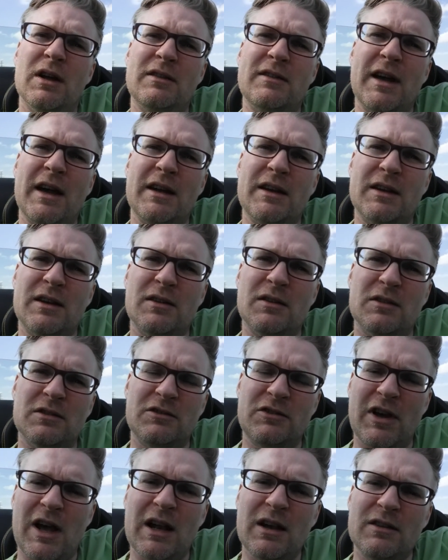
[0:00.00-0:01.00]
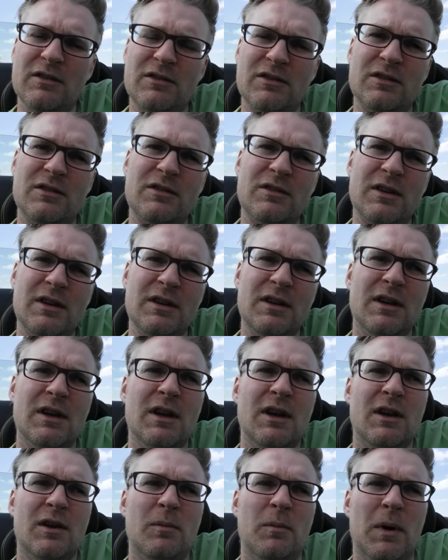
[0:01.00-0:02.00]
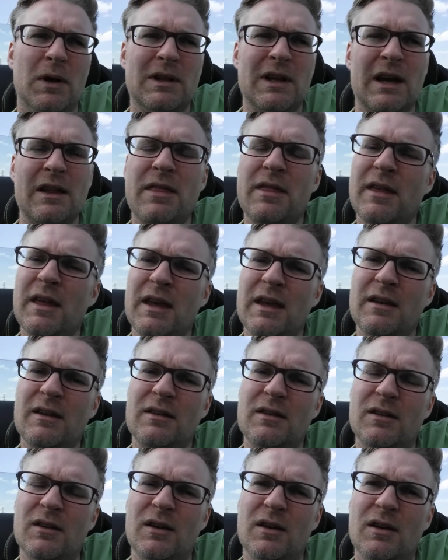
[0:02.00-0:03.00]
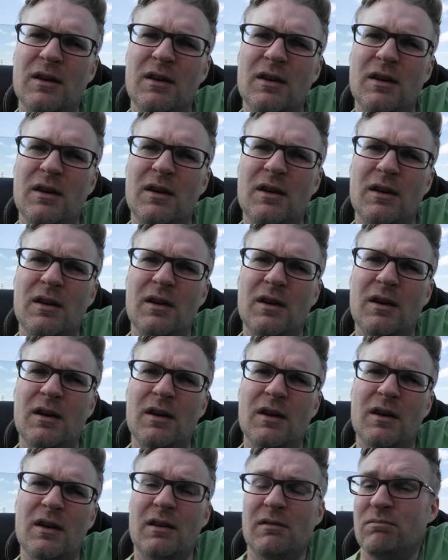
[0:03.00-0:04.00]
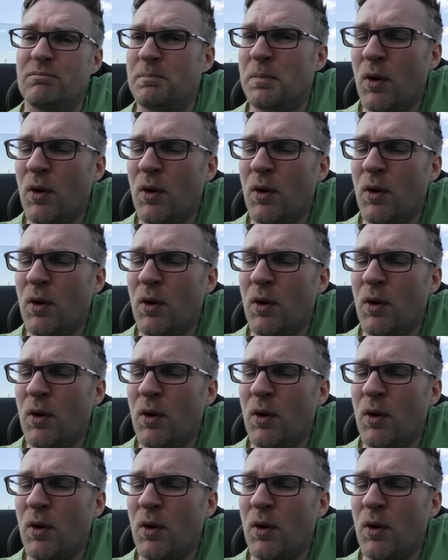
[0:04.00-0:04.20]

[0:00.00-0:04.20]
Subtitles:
technical challenges. Eh? But I think the